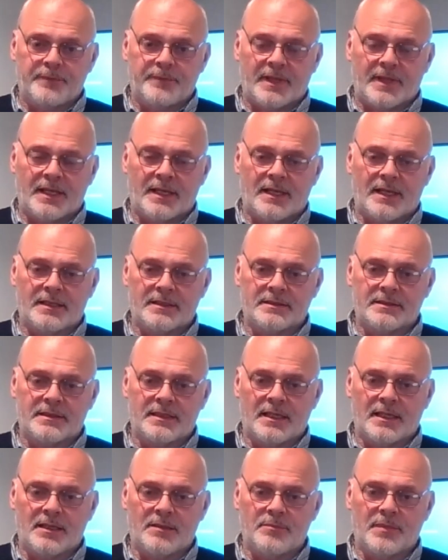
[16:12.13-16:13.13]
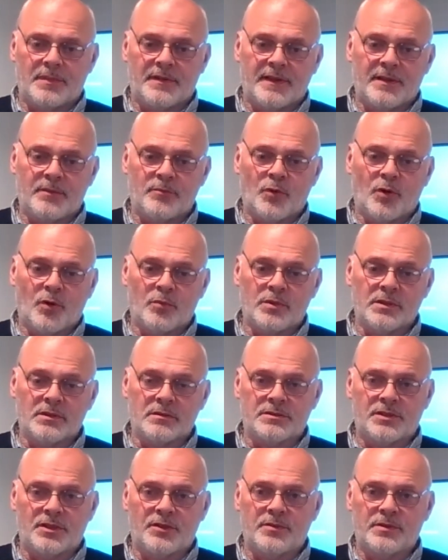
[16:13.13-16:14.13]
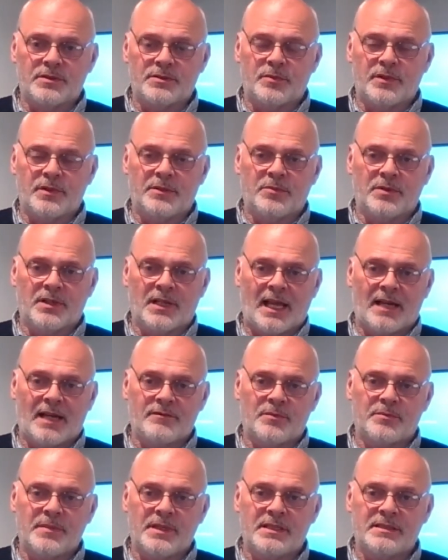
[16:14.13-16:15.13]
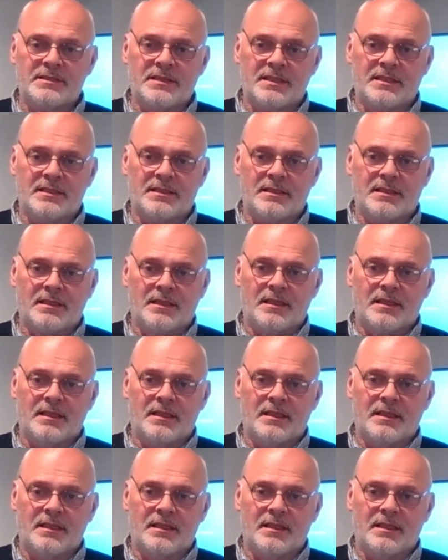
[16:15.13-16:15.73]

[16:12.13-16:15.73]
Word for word: And um, then what we'll do is we will have a meeting